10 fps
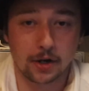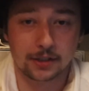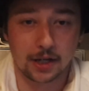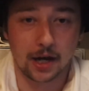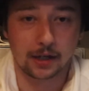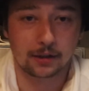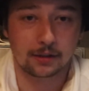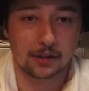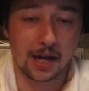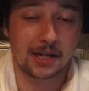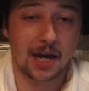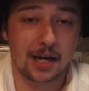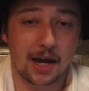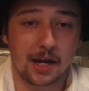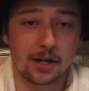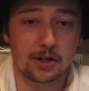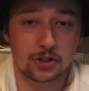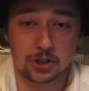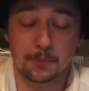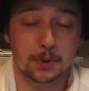hardtack, aka
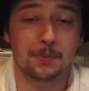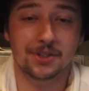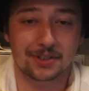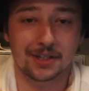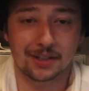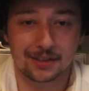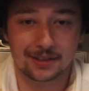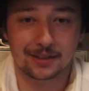ship's biscuit.